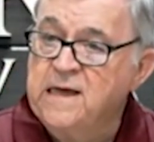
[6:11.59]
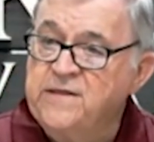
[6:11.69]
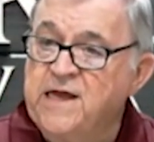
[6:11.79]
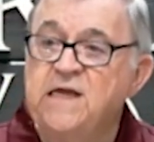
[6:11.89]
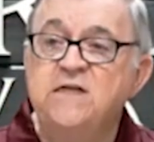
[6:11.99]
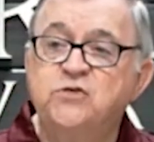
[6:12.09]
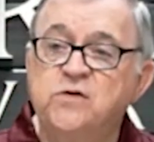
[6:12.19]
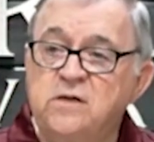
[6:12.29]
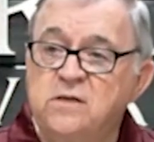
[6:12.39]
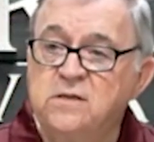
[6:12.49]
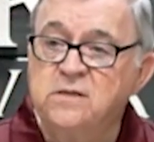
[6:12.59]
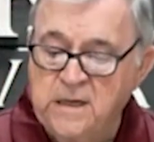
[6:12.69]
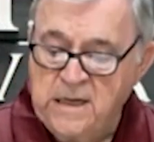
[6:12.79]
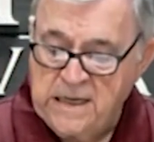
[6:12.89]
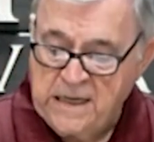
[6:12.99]
that Israel
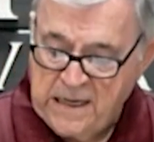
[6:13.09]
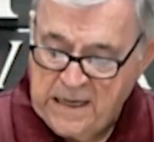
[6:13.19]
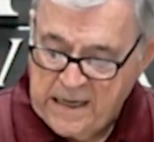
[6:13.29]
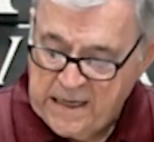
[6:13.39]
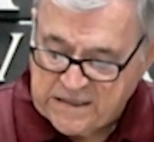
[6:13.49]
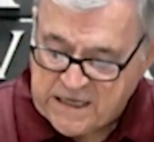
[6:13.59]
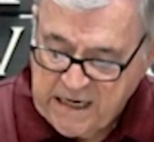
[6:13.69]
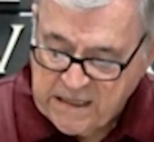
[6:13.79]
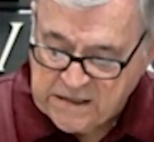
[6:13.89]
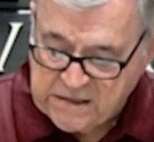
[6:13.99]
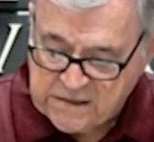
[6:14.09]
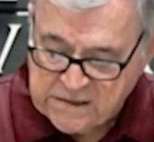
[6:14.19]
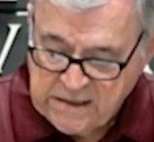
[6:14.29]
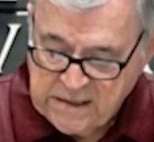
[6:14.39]
is his